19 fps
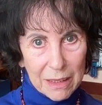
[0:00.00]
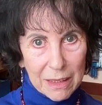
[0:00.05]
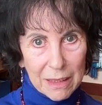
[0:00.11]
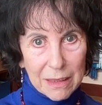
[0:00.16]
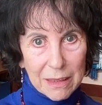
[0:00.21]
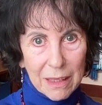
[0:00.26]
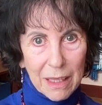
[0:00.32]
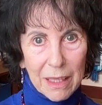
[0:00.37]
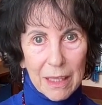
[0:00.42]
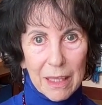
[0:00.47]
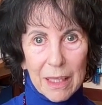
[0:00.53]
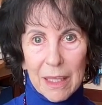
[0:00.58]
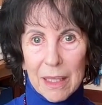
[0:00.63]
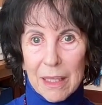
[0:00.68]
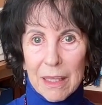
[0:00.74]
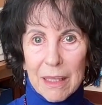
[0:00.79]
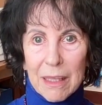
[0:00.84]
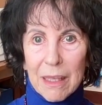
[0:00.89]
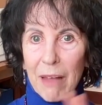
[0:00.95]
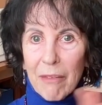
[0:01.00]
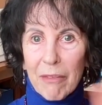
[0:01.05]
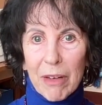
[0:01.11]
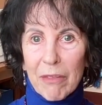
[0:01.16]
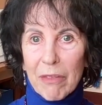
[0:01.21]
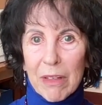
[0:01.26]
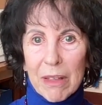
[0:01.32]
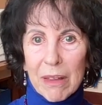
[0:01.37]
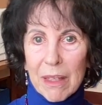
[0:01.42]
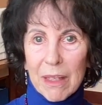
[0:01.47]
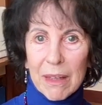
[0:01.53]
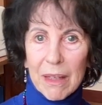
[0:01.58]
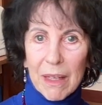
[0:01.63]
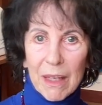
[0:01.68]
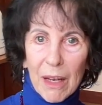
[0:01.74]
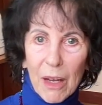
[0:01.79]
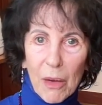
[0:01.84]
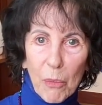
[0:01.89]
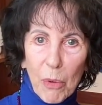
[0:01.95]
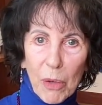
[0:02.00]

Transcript: It's like he didn't have everything that I